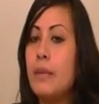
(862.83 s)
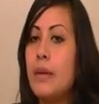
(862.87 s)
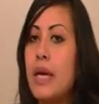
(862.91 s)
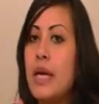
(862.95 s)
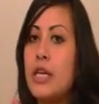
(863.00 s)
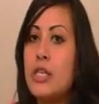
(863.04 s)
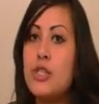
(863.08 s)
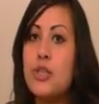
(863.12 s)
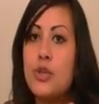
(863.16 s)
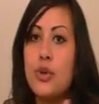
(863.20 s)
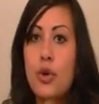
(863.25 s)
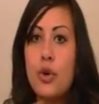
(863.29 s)

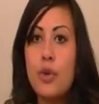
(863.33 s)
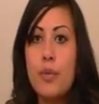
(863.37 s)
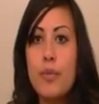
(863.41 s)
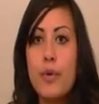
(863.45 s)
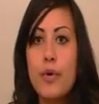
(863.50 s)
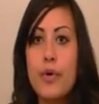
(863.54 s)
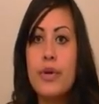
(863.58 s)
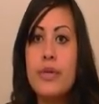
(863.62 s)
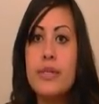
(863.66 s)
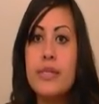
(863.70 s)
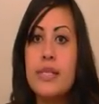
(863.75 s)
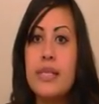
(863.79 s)
as you go
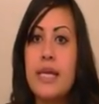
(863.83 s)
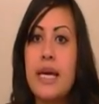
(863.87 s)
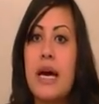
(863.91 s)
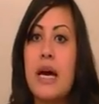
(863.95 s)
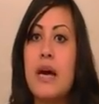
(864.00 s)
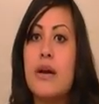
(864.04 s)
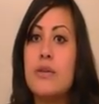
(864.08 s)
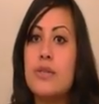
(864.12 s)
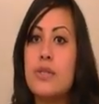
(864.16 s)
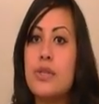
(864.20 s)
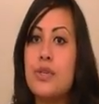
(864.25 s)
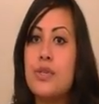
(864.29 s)
more into the
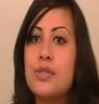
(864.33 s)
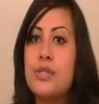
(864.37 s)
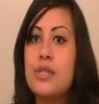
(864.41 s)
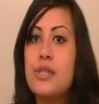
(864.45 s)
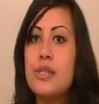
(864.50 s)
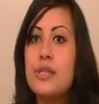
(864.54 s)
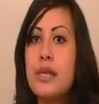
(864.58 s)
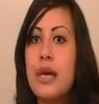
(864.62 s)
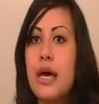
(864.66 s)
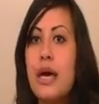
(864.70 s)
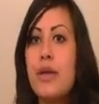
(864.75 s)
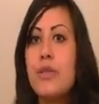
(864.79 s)
house, there's
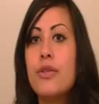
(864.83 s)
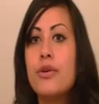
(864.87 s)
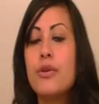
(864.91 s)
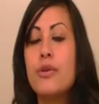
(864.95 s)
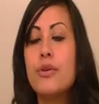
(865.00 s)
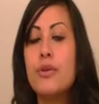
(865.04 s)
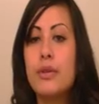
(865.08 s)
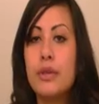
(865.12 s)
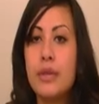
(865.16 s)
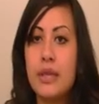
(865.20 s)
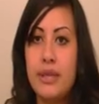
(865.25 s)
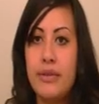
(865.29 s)
this
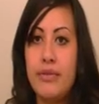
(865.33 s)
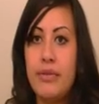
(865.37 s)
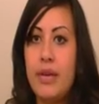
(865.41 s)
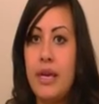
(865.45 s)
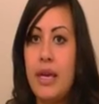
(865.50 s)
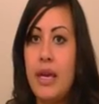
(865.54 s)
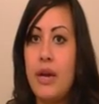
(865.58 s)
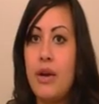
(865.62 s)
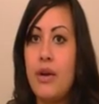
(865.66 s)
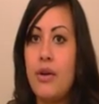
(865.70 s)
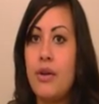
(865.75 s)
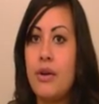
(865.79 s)
other
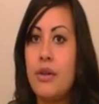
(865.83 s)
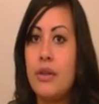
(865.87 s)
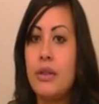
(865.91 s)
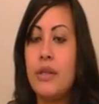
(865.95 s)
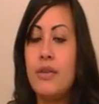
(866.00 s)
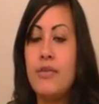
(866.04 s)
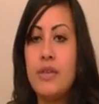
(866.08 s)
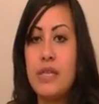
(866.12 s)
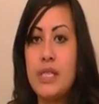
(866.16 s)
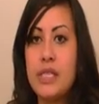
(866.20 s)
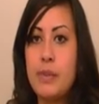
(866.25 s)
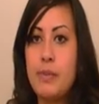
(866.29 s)

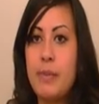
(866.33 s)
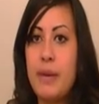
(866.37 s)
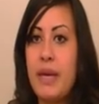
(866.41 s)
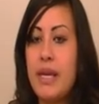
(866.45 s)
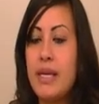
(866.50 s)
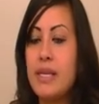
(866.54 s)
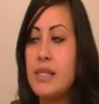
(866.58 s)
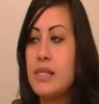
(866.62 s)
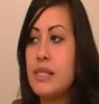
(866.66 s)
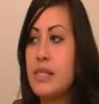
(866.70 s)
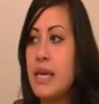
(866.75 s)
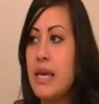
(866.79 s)
living
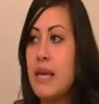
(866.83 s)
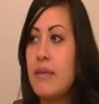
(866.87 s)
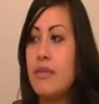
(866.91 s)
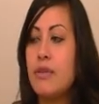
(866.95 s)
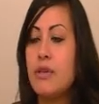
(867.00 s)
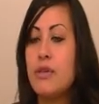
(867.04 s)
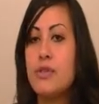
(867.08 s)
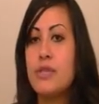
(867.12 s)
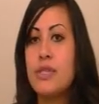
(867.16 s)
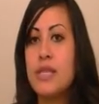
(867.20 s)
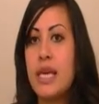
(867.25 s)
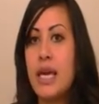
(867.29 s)
space, and
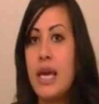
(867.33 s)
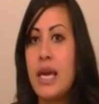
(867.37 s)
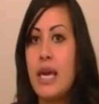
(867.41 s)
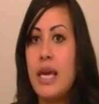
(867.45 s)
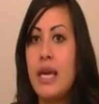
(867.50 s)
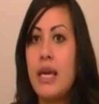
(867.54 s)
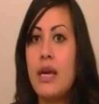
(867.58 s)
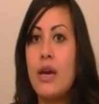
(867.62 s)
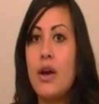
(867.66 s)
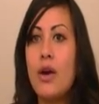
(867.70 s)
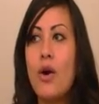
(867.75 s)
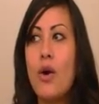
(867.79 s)
there's
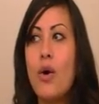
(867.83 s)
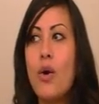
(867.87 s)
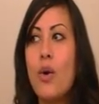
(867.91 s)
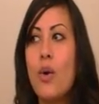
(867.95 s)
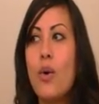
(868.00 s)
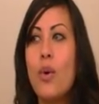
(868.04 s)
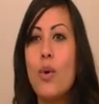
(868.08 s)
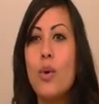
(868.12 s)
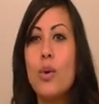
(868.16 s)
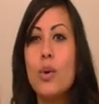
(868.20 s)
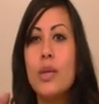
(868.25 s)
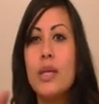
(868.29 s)
a
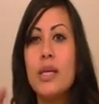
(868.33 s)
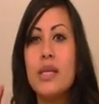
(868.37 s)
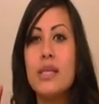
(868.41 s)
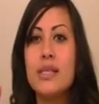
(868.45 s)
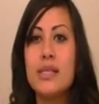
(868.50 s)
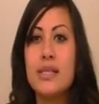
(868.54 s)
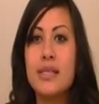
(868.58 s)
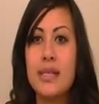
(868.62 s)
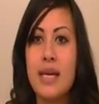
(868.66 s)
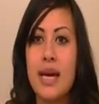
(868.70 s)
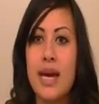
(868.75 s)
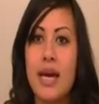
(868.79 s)
old
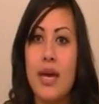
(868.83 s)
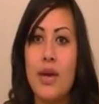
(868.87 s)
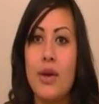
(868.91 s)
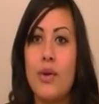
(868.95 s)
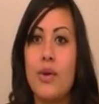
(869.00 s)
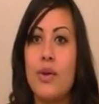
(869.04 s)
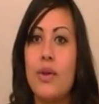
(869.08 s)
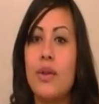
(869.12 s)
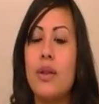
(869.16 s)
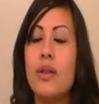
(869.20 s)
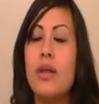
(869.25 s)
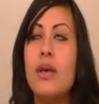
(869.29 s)

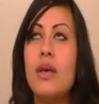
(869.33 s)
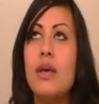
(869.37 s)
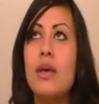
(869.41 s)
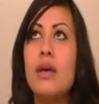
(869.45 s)
style